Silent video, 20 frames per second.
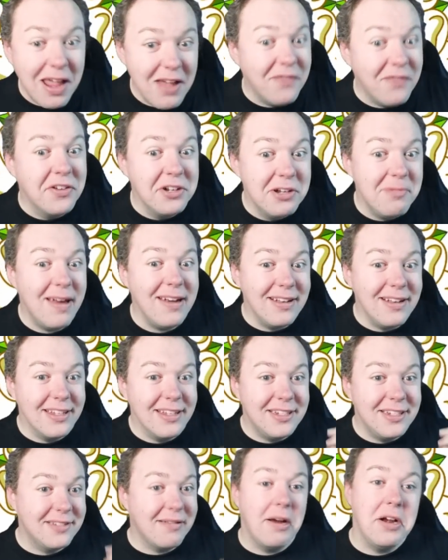fundamentalist
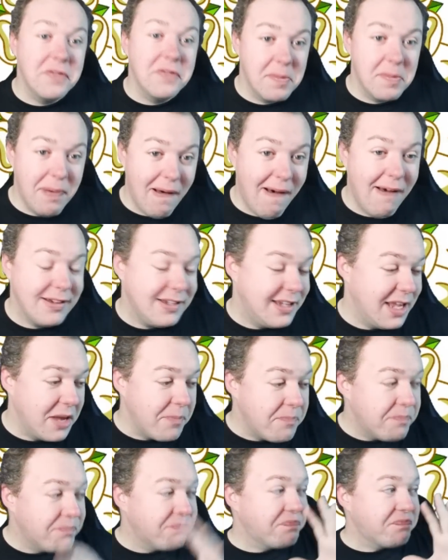side of the party,
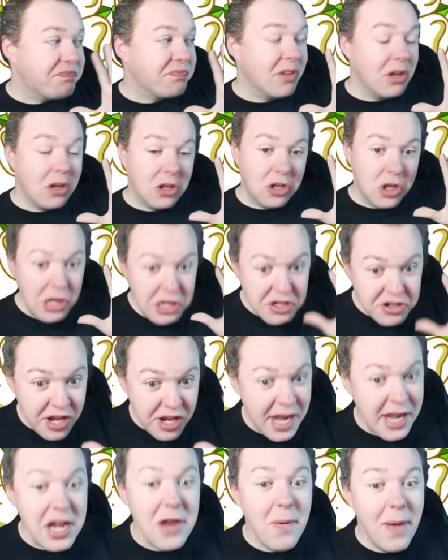
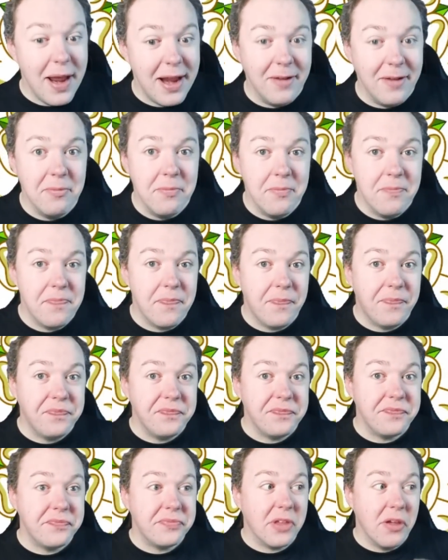continuing
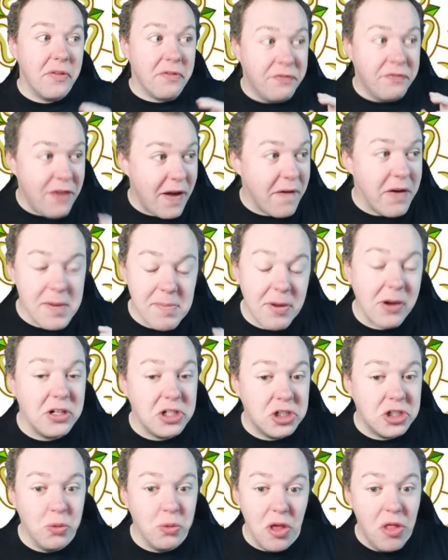very much
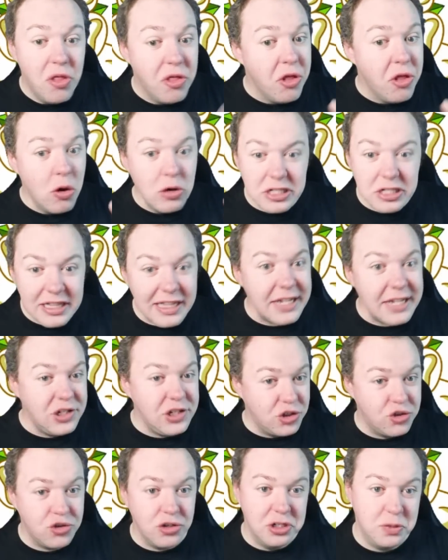with those Liz
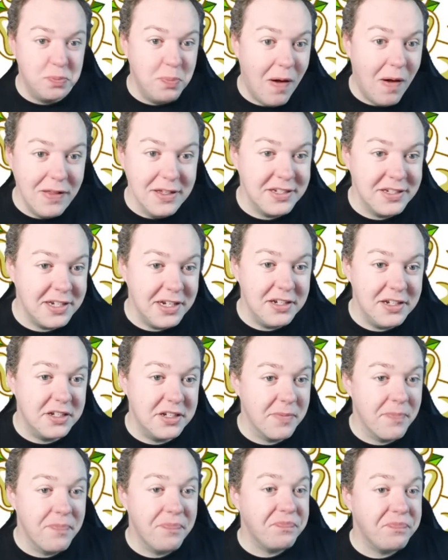Truss policies
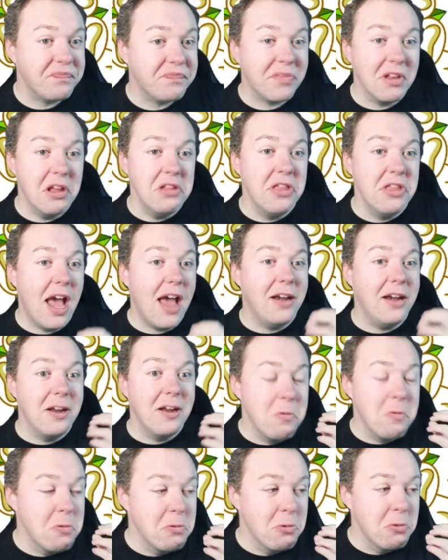and that
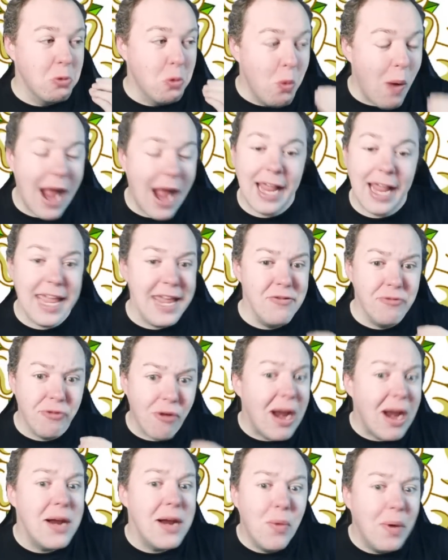wacky
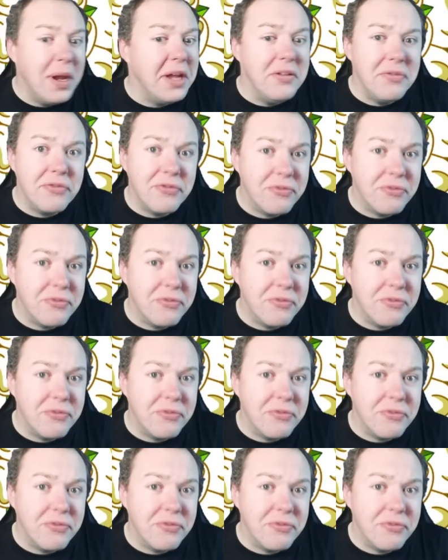right-wing